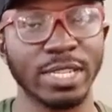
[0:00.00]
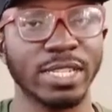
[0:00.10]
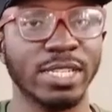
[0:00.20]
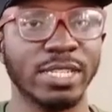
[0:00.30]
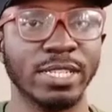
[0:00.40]

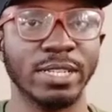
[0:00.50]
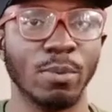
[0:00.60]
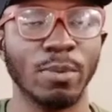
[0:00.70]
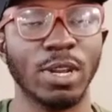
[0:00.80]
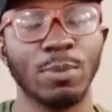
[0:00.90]
the
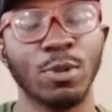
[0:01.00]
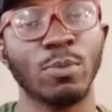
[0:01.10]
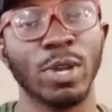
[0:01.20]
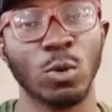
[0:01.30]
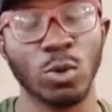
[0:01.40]
lapel
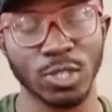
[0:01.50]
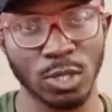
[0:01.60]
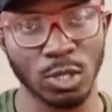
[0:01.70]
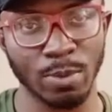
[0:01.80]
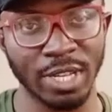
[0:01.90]
mic works
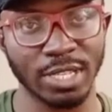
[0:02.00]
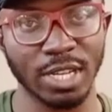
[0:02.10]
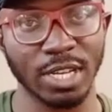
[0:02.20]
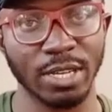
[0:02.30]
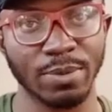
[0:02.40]

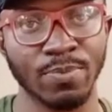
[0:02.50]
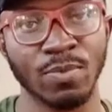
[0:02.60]
automatically.